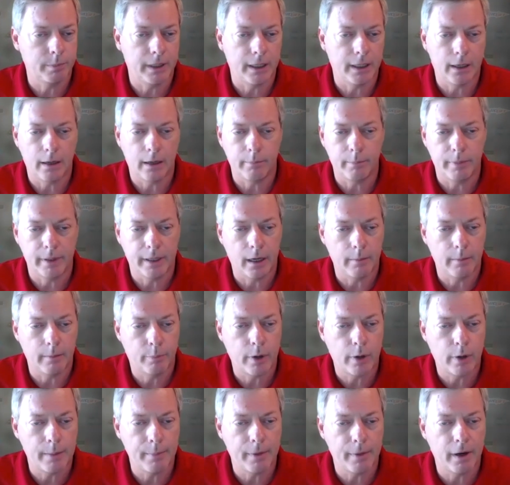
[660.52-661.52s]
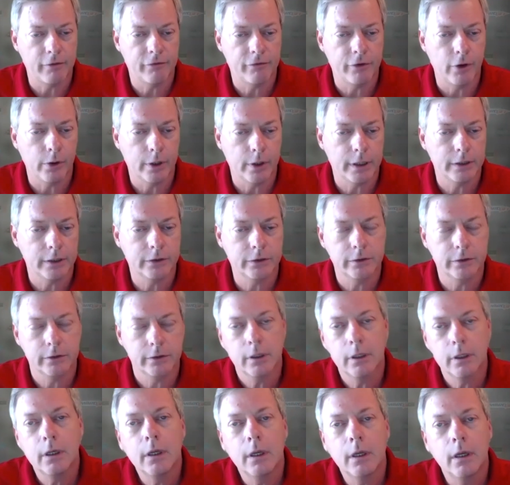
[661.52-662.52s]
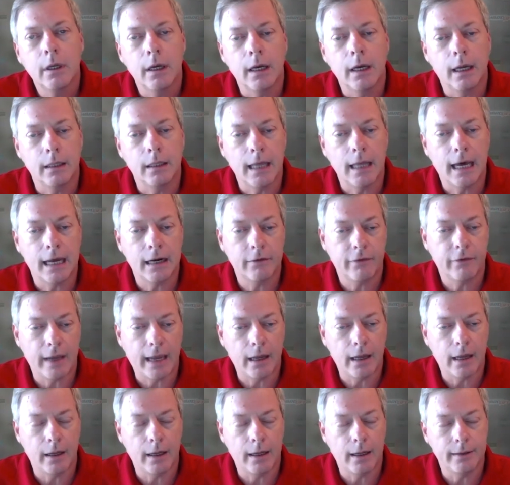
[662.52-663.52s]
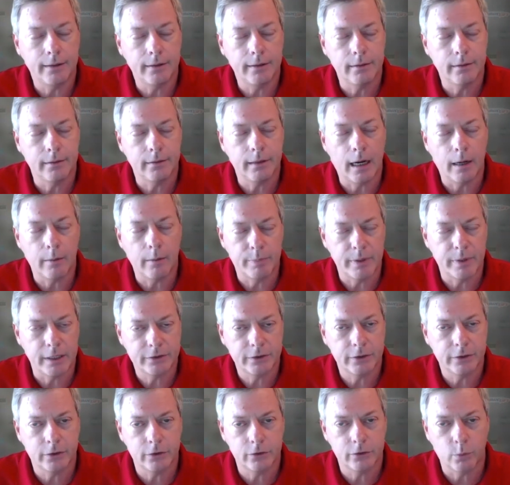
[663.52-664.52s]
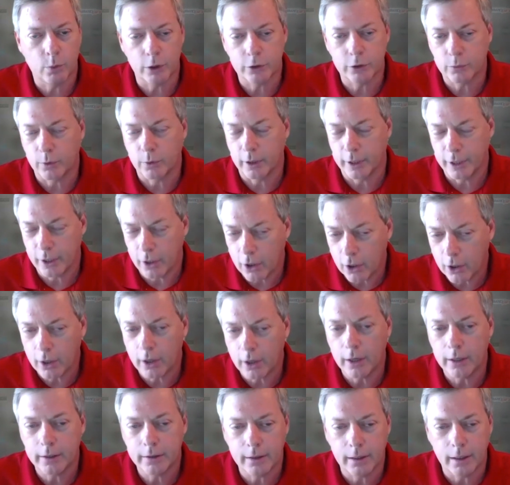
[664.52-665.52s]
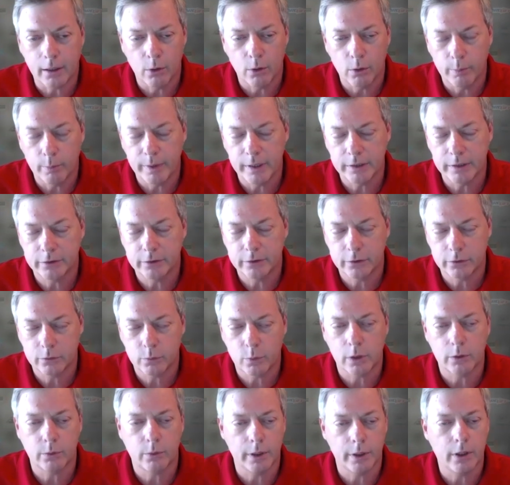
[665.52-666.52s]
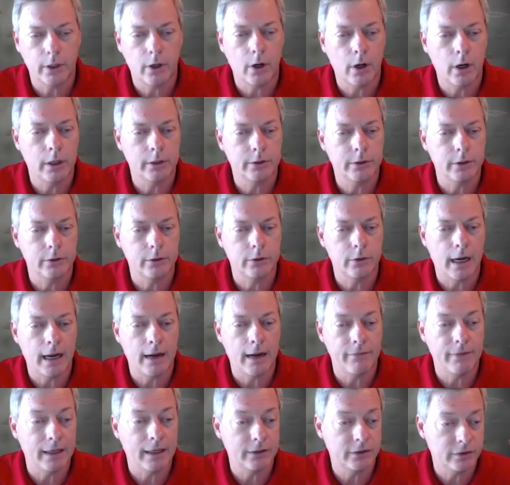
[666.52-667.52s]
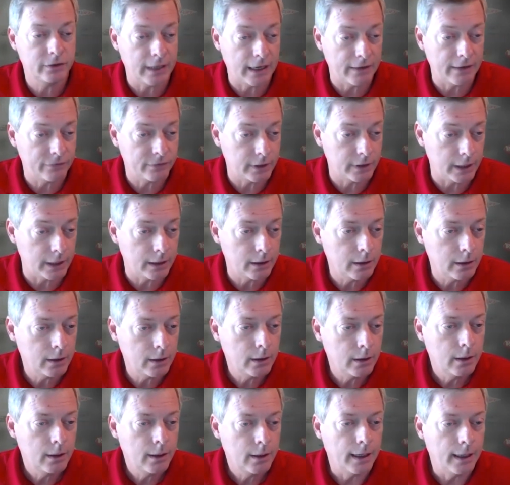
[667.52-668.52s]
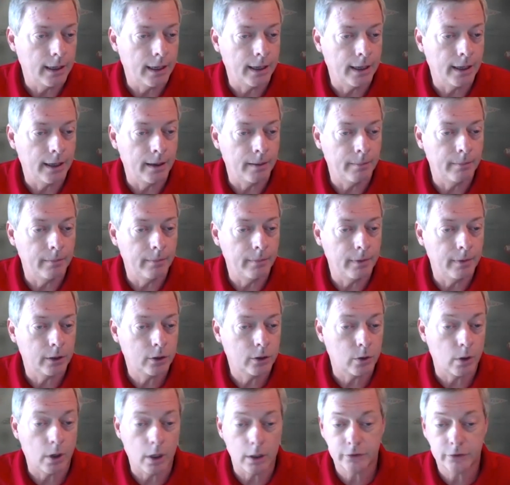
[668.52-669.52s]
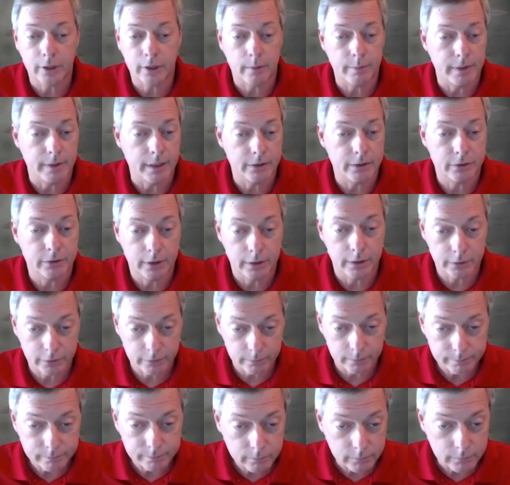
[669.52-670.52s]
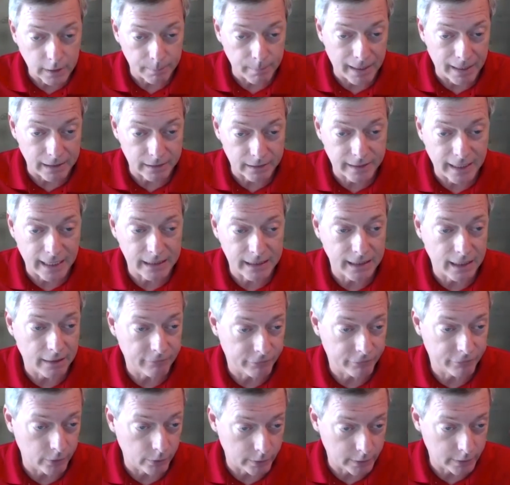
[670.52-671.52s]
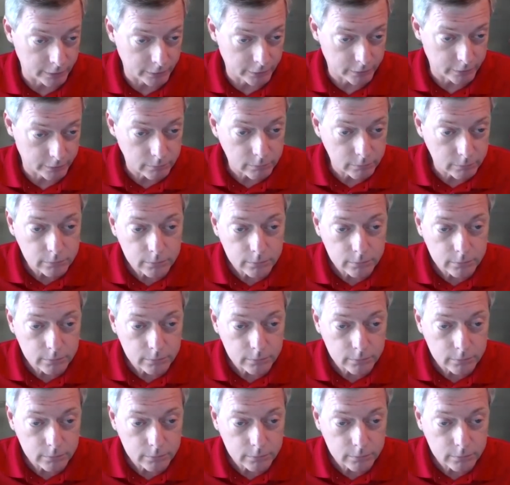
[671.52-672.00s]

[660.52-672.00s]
been our primary focus. A lot of our business has worked really hard. Our whole business has worked really hard to drive that safety across our business and maintain that focus.